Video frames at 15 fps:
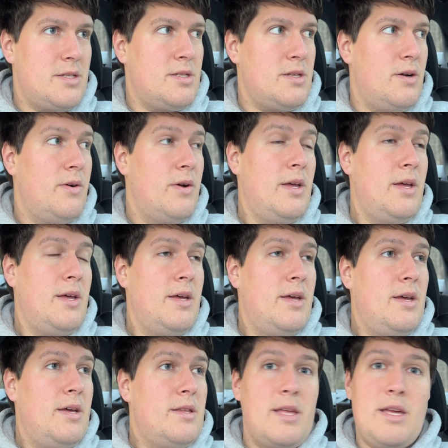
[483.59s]
So
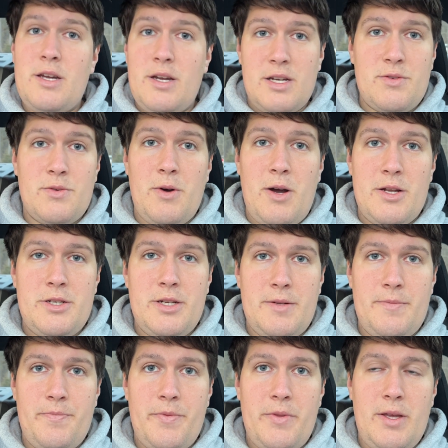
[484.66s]
thank you guys for
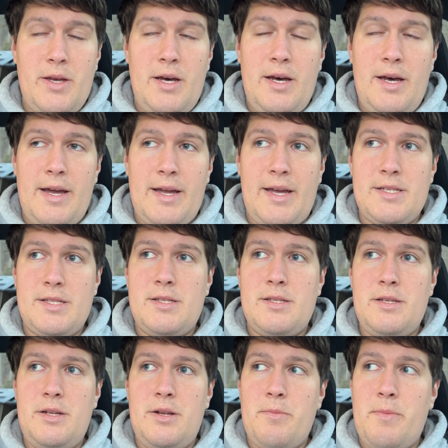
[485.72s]
watching. I guess,
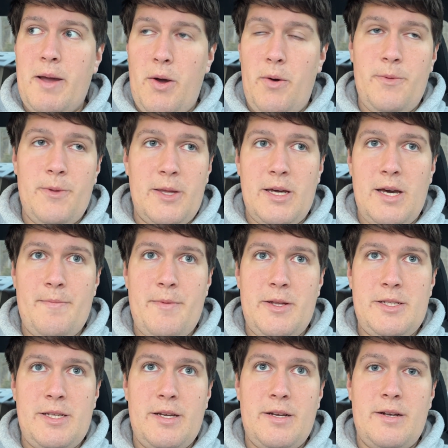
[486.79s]
you know, my only
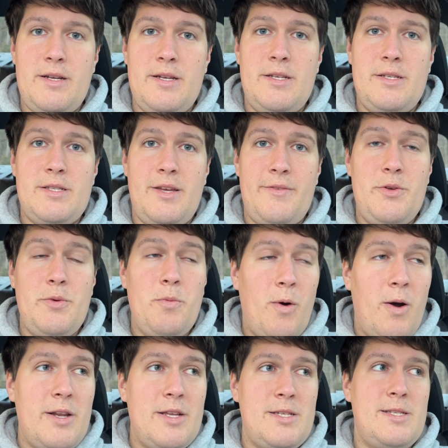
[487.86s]
comment here is if you
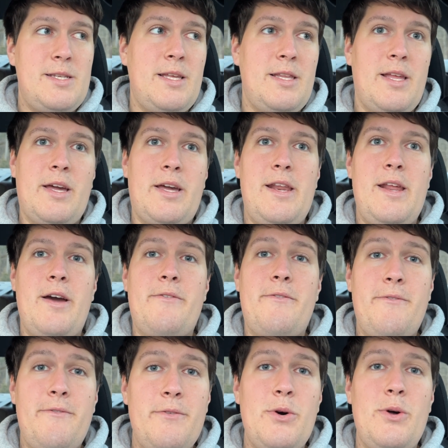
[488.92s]
want to see like a
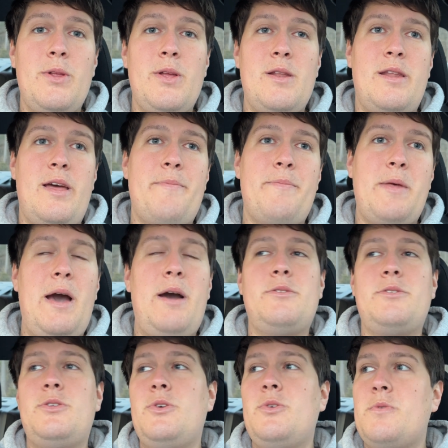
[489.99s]
full in-depth
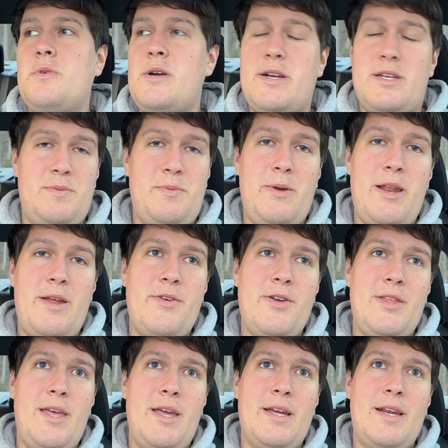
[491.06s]
how-to where I explain
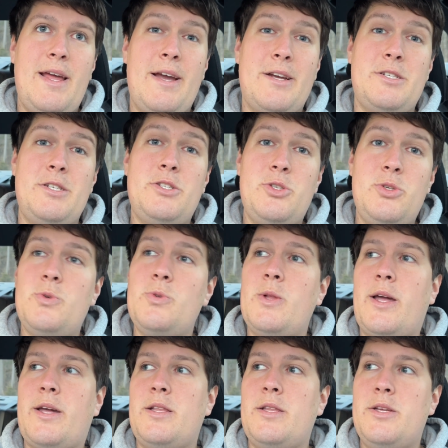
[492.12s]
everything and I actually do
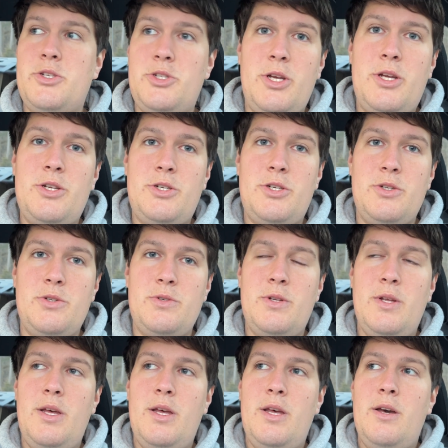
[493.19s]
like a legit shoot
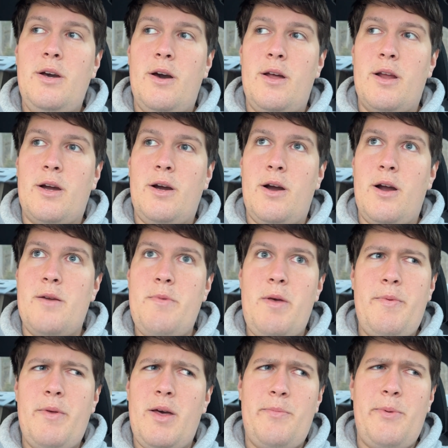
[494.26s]
on a car,
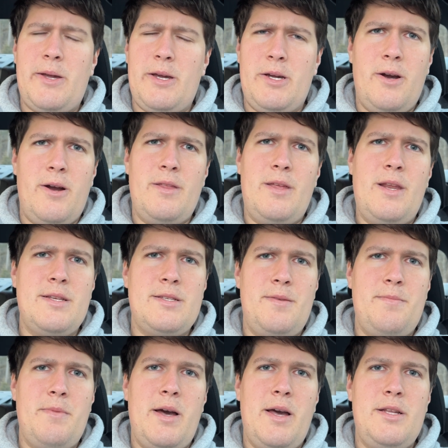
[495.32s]
maybe I'll pick a car that
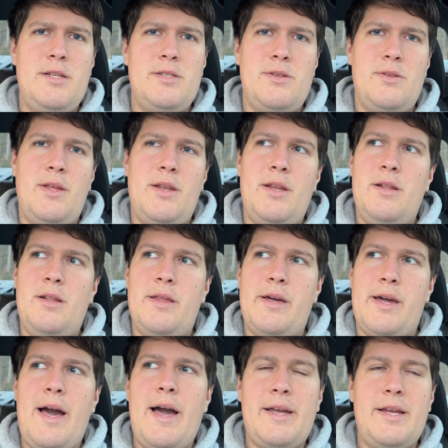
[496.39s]
isn't mine so that
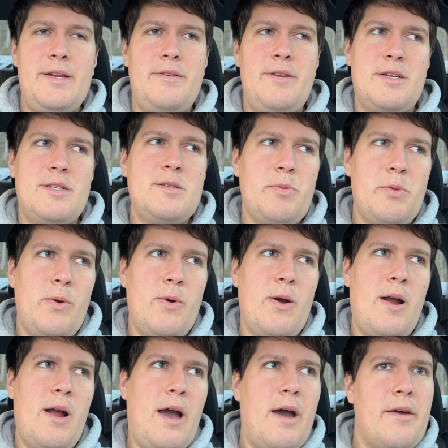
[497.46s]
like I can
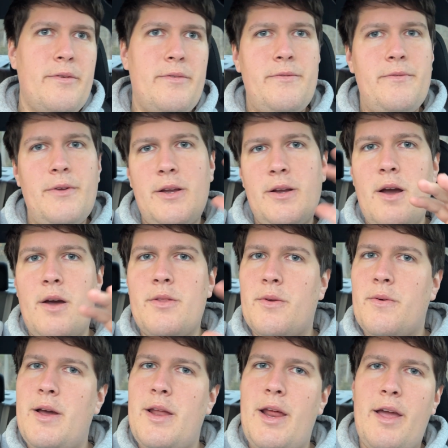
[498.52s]
explore how to figure out
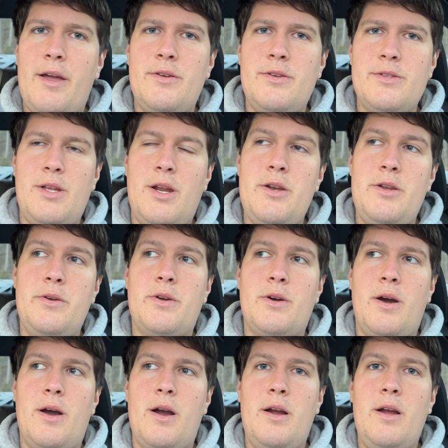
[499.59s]
the right angles on a new
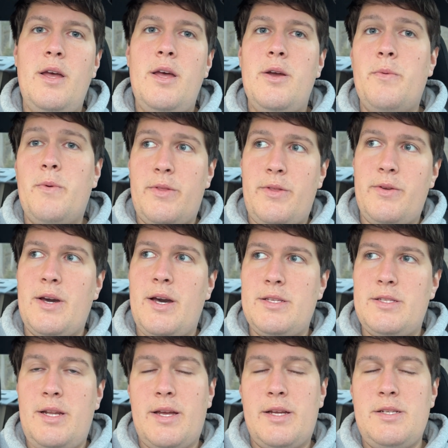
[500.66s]
car with you
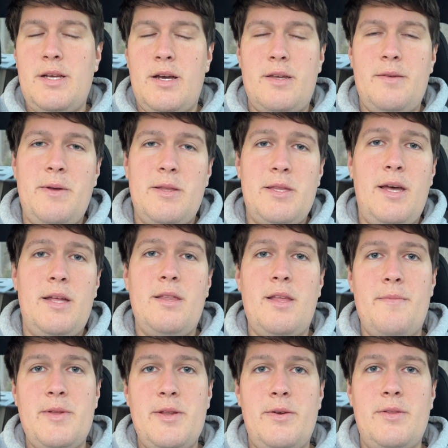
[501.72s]
guys and I can document that.
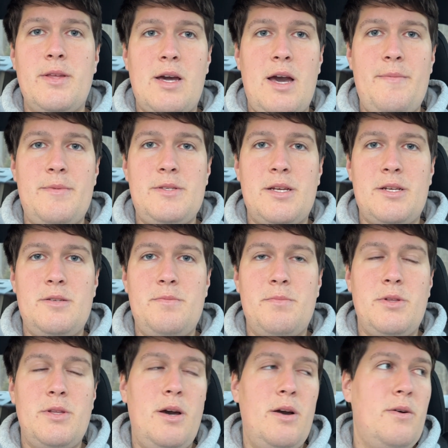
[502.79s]
Let me know in the comment section
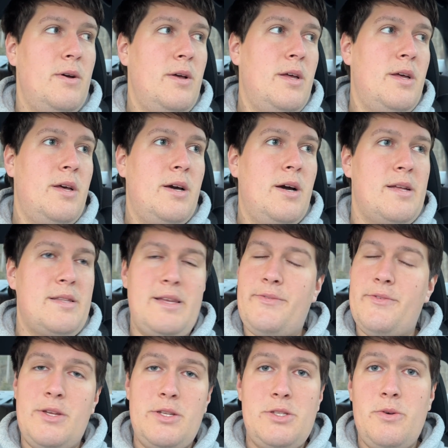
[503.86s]
below. I'll
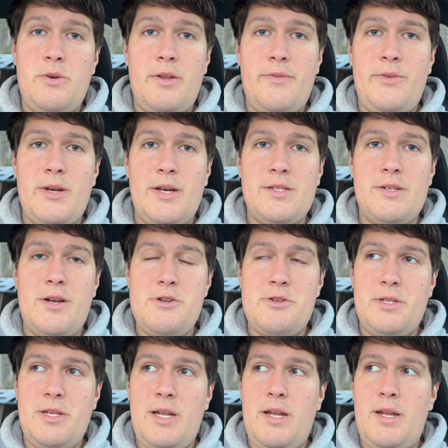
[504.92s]
definitely do it if you guys are
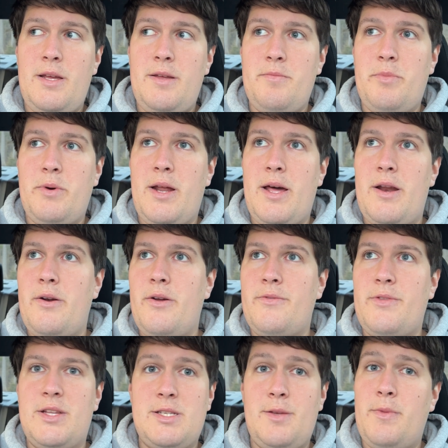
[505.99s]
interested in it, but I don't know if
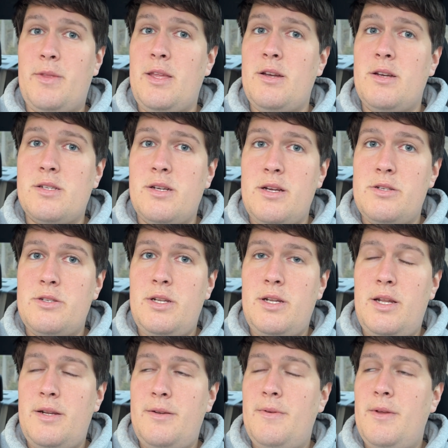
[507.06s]
that's something that you guys are interested
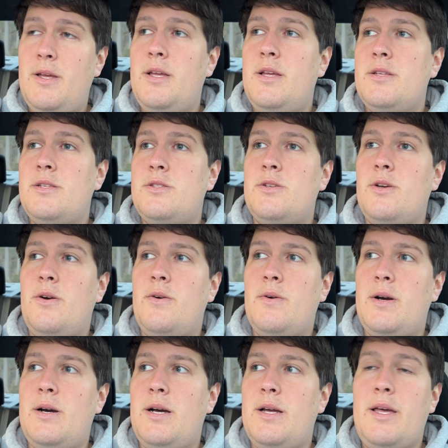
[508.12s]
in.
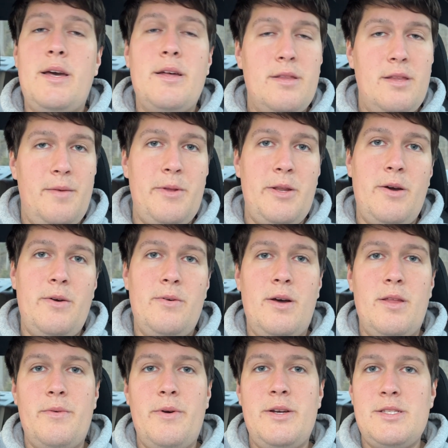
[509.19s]
So yeah, let me know.
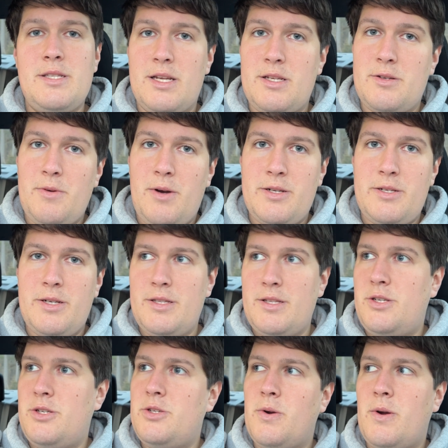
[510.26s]
Otherwise, thanks for watching
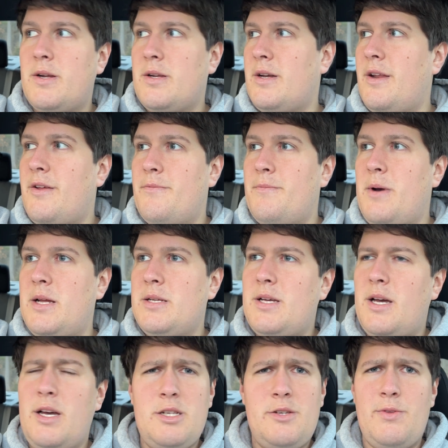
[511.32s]
this short kind of
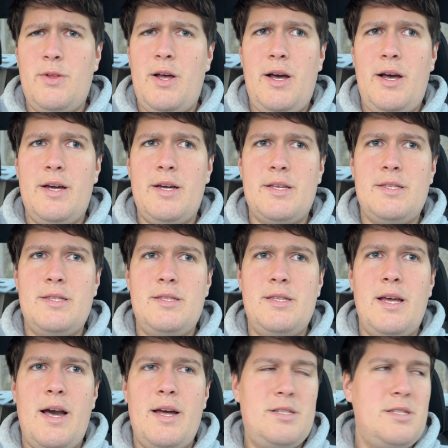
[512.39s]
montage vlog,
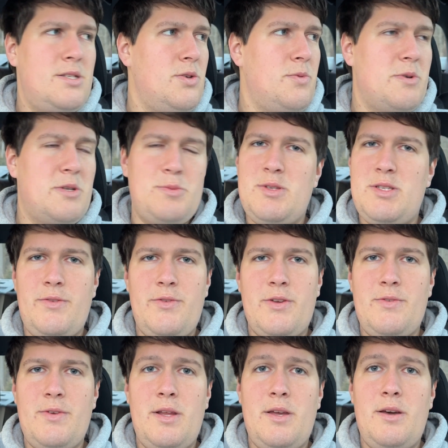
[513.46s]
not super specific
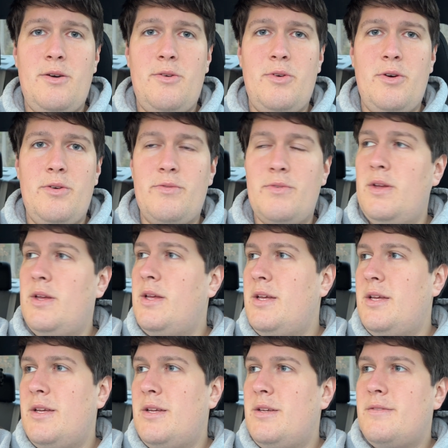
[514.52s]
video of
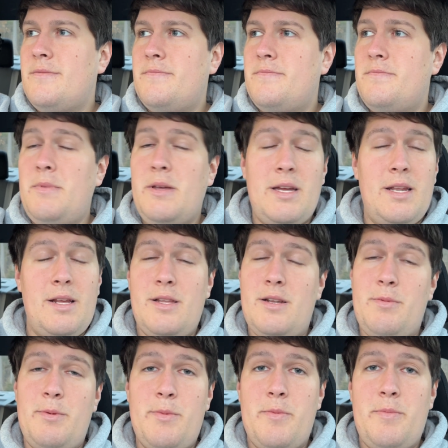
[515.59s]
me getting a
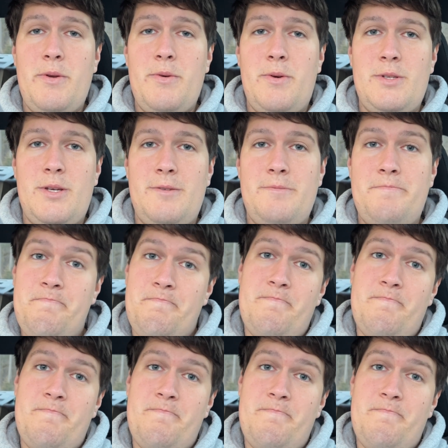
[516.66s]
little bit more B-roll done.